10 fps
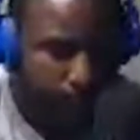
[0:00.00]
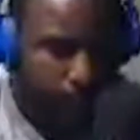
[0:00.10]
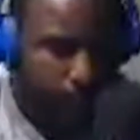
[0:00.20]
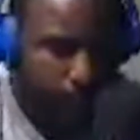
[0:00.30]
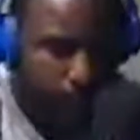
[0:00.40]

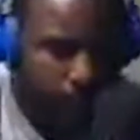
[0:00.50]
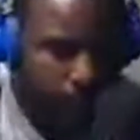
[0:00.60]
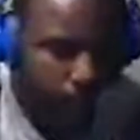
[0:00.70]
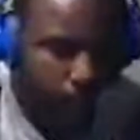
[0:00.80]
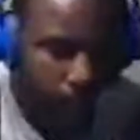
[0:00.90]

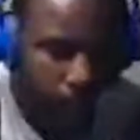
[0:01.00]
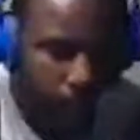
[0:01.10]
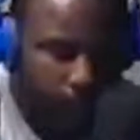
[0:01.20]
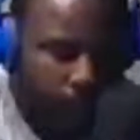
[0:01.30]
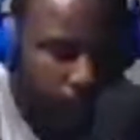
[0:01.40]
Um,
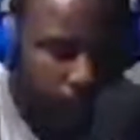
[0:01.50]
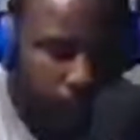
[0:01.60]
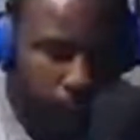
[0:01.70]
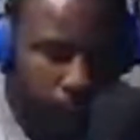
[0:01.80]
I don't know.